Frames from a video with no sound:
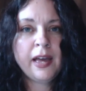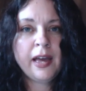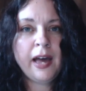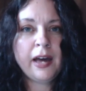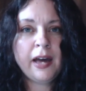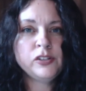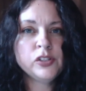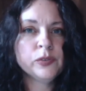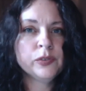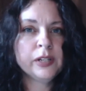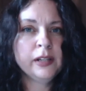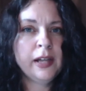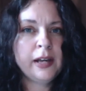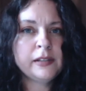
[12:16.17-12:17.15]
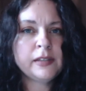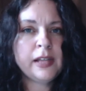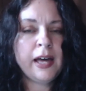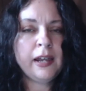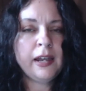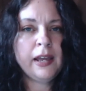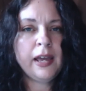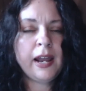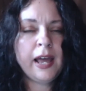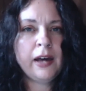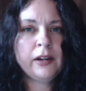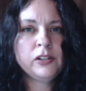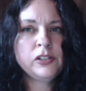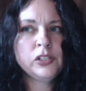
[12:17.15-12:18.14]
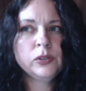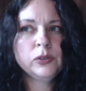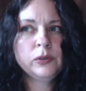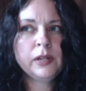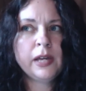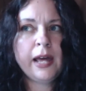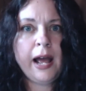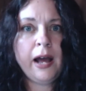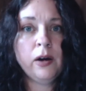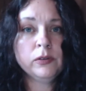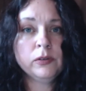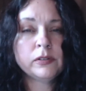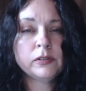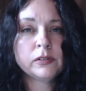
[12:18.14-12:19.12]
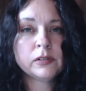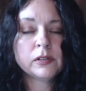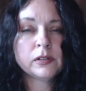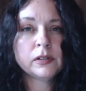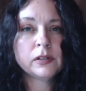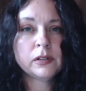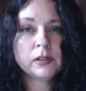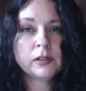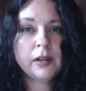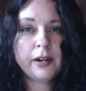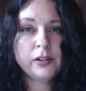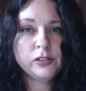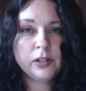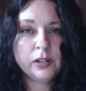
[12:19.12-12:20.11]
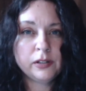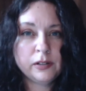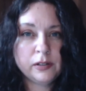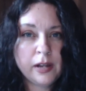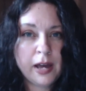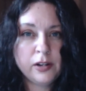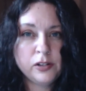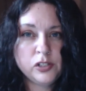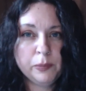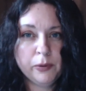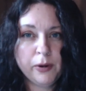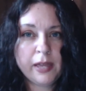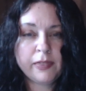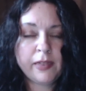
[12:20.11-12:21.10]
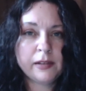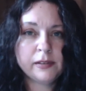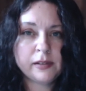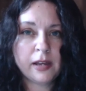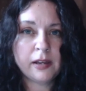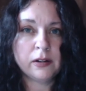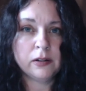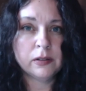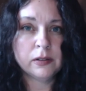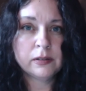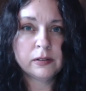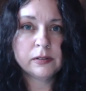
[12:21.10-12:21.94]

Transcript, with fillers: How did you realize that, and how did you get out? How did you get, how did you break that cycle?